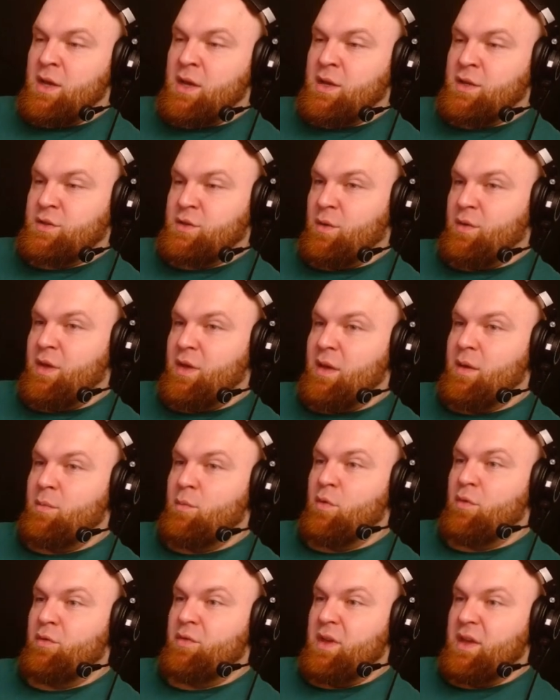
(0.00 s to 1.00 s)
so they
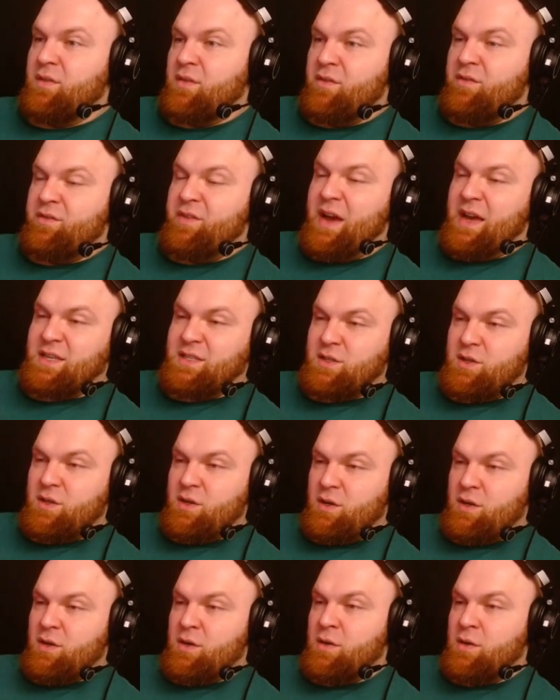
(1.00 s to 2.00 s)
move even faster.